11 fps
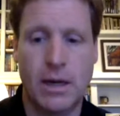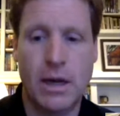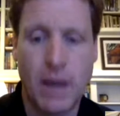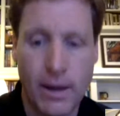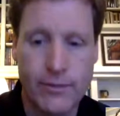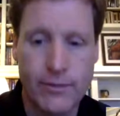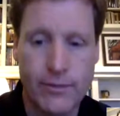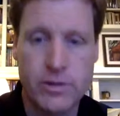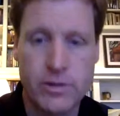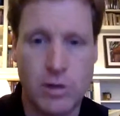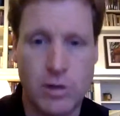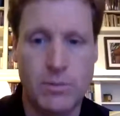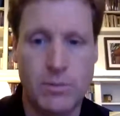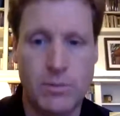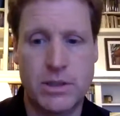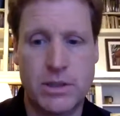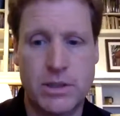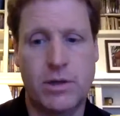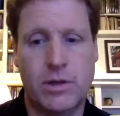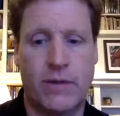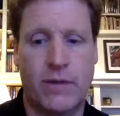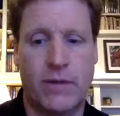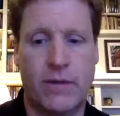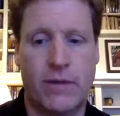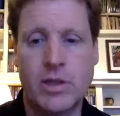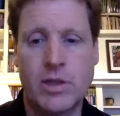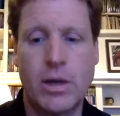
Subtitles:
It covers so much of the Christian life.